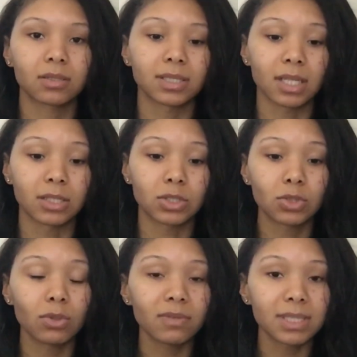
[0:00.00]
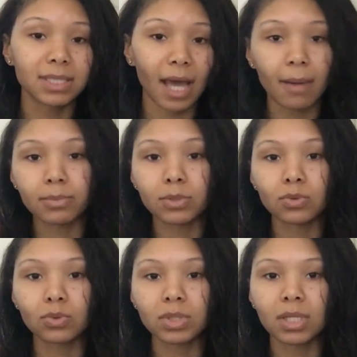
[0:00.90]
So I take 2 of these
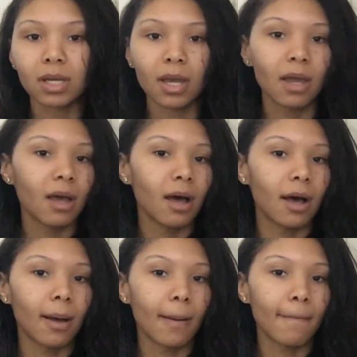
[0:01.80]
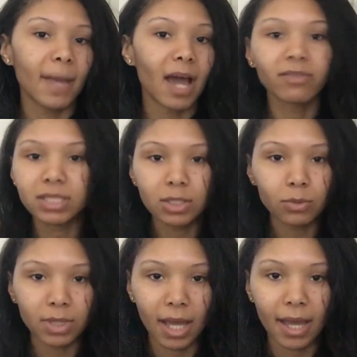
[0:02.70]
capsules every
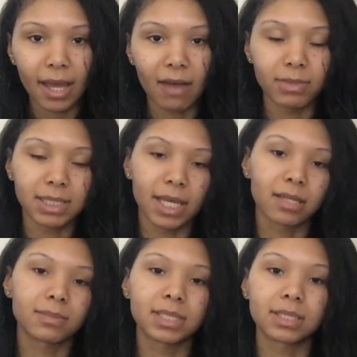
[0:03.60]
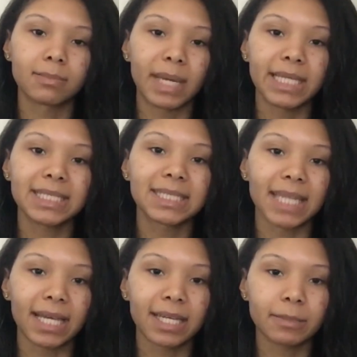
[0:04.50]
single day. I've been taking them since May
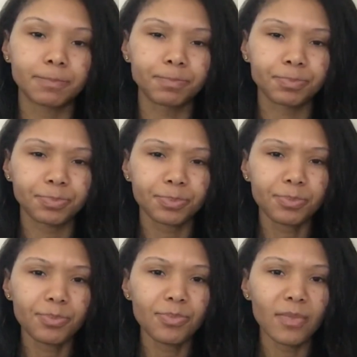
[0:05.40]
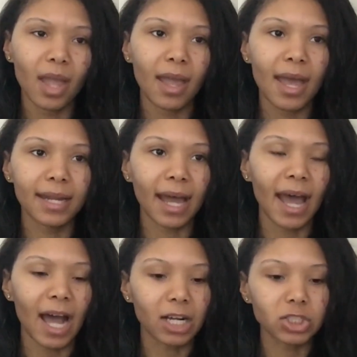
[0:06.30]
2nd, and I
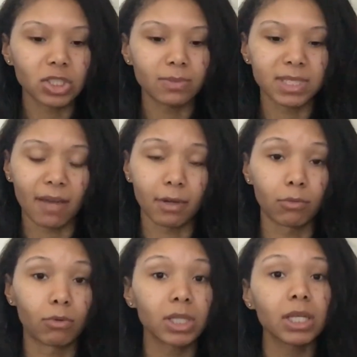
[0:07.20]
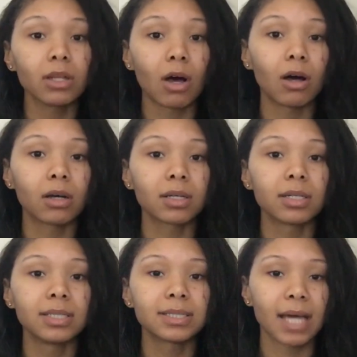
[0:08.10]
actually was having a really long
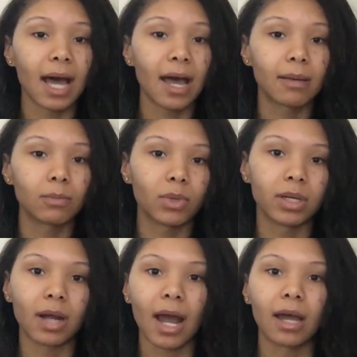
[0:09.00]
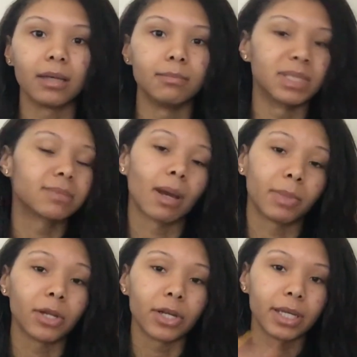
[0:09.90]
time where I missed my
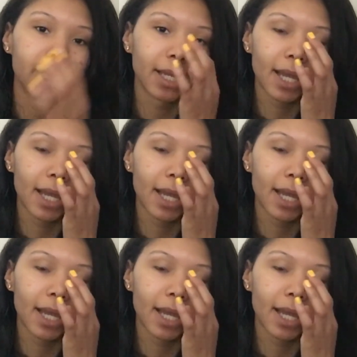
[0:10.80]
period.